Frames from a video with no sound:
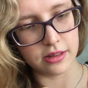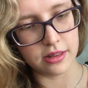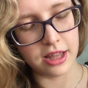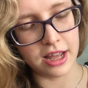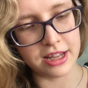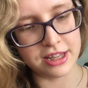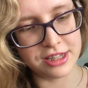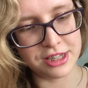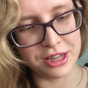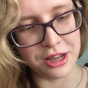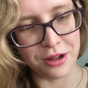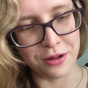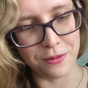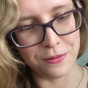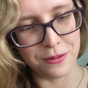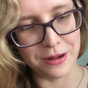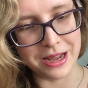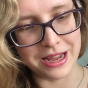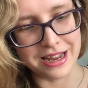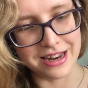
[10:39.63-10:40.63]
That's
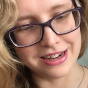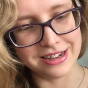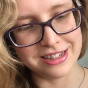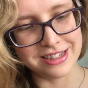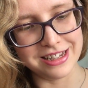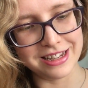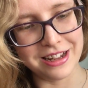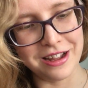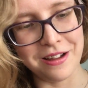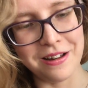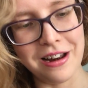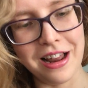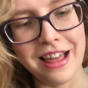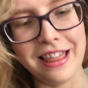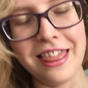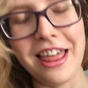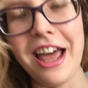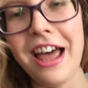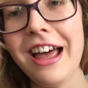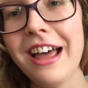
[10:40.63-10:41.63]
so weird. Does it go
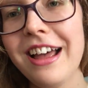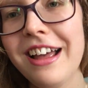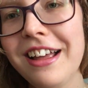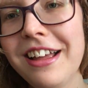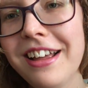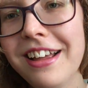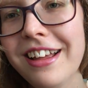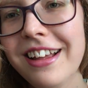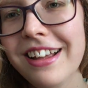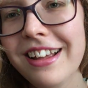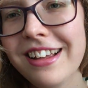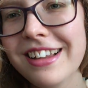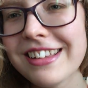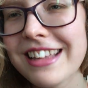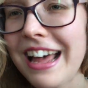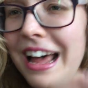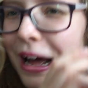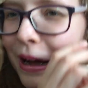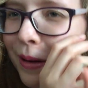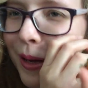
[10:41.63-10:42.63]
like that?
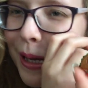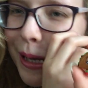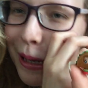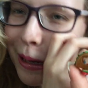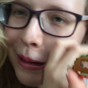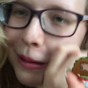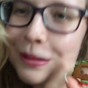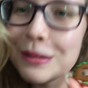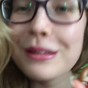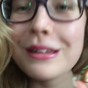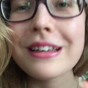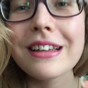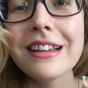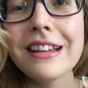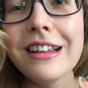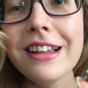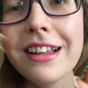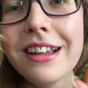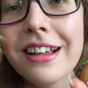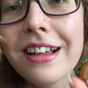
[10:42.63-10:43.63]
Is that how it goes?
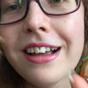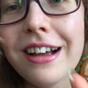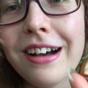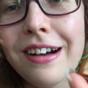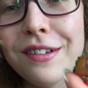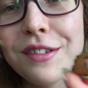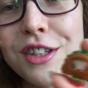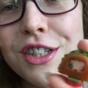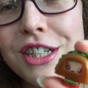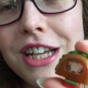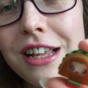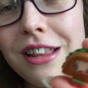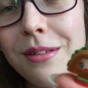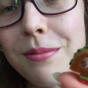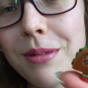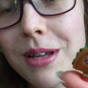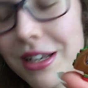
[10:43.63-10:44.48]
I have to check the